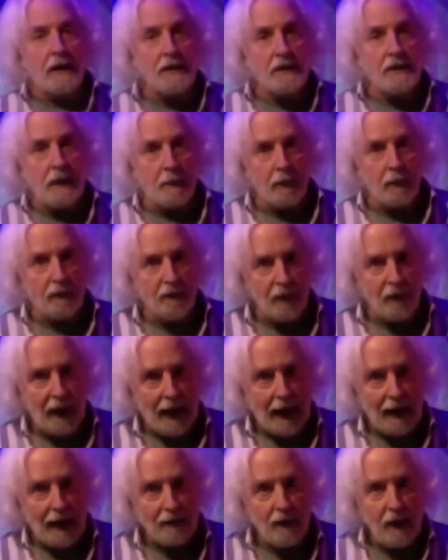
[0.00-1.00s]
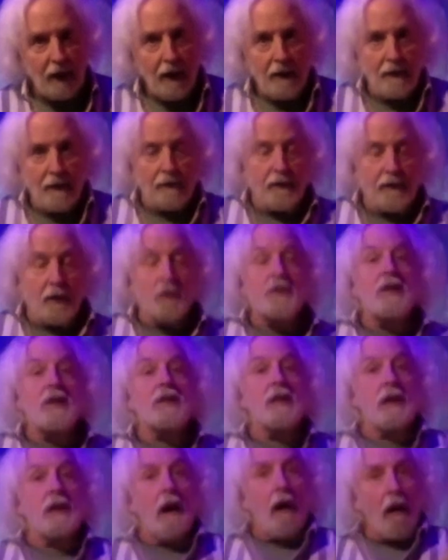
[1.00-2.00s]
No. 5. The first is
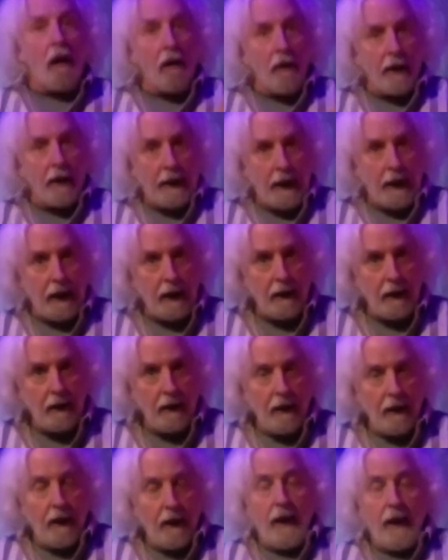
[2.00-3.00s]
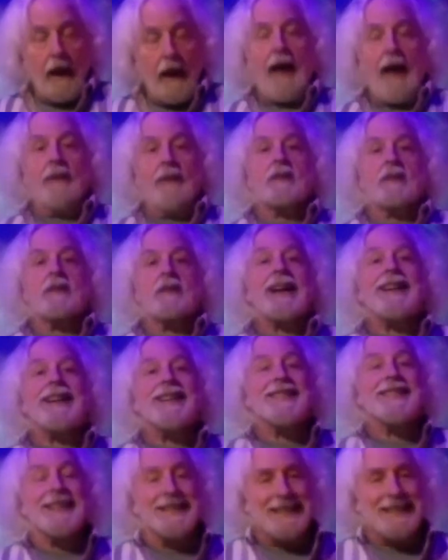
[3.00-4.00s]
an aria, and the second
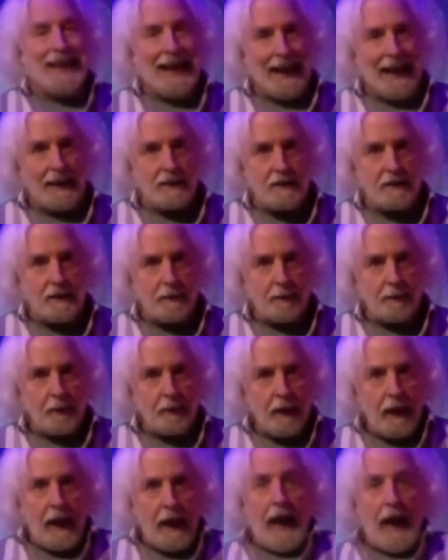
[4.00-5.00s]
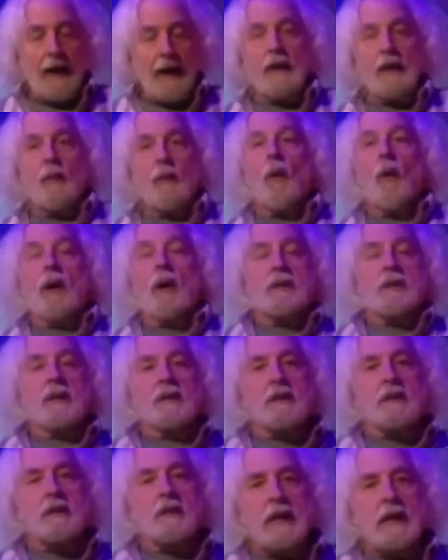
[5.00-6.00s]
is a dance. And it was the
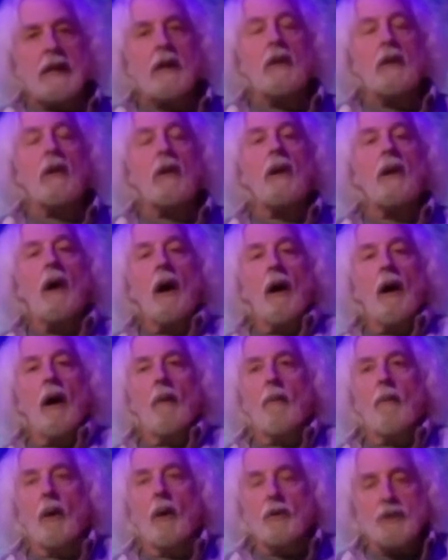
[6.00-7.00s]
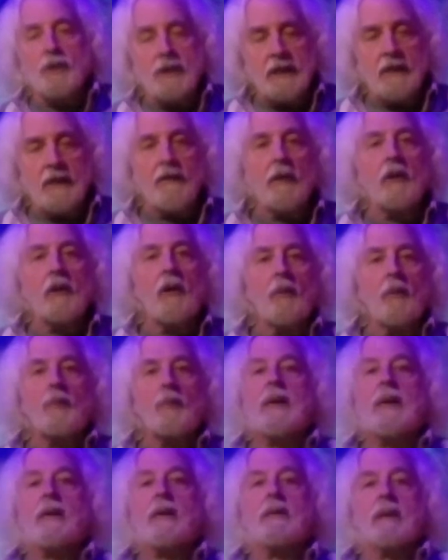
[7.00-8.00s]
single most difficult
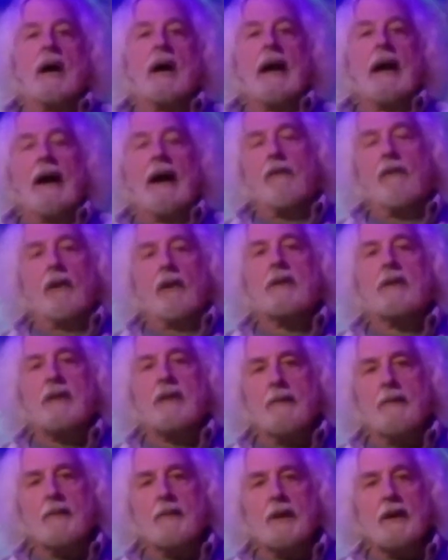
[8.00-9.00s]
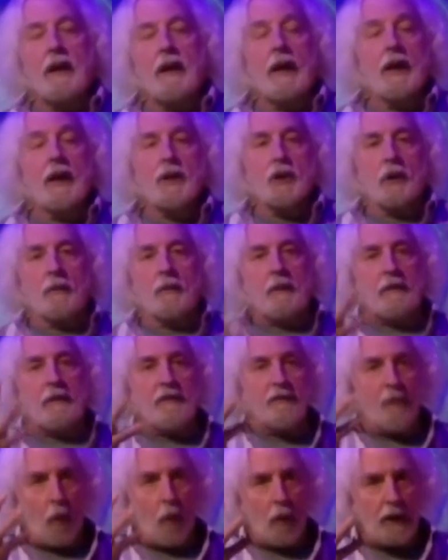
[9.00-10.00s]
piece I ever attempted. It took me
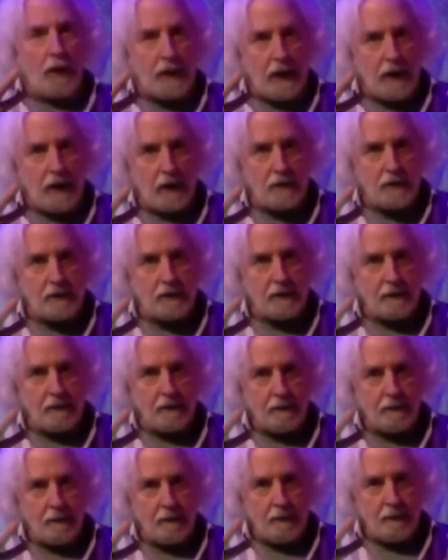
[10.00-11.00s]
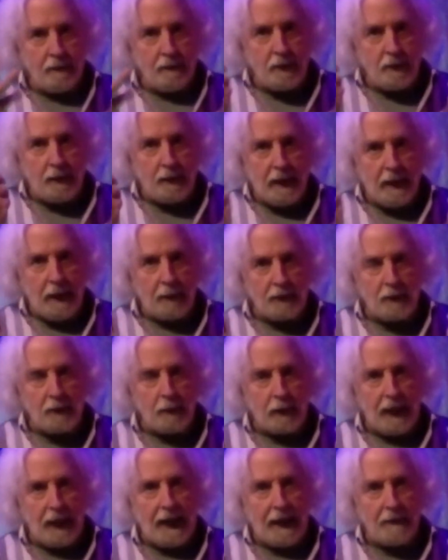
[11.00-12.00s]
4 years to be able to
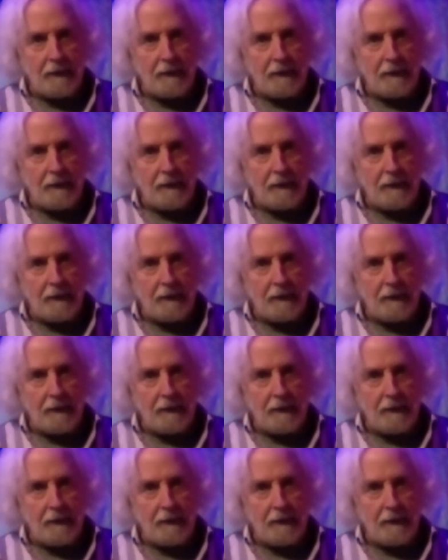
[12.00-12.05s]
play it.